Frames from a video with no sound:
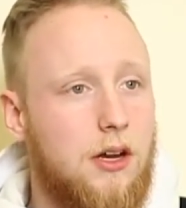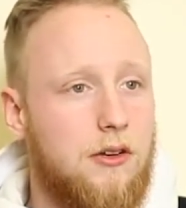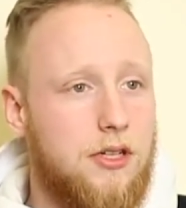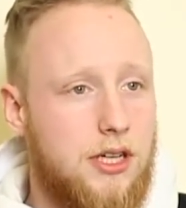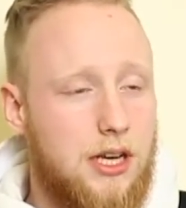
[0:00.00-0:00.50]

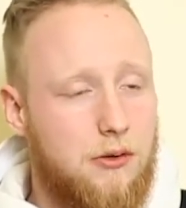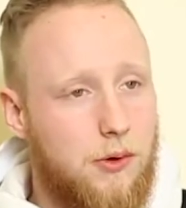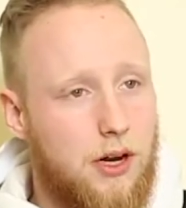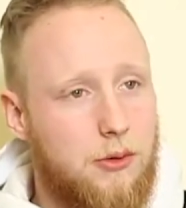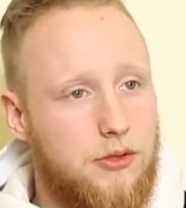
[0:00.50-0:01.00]
understand
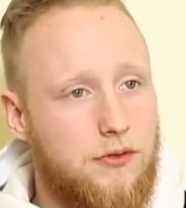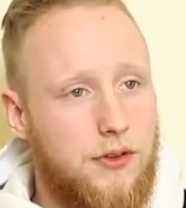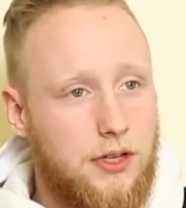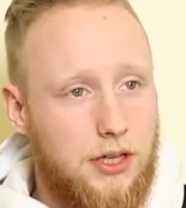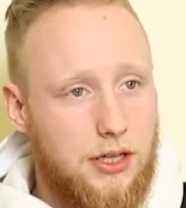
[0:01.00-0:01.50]
what I was
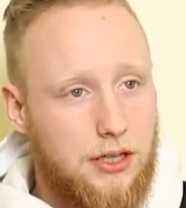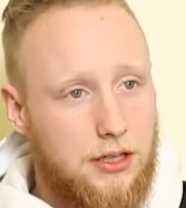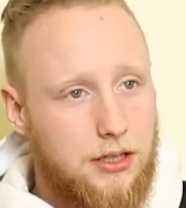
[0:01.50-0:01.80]
feeling,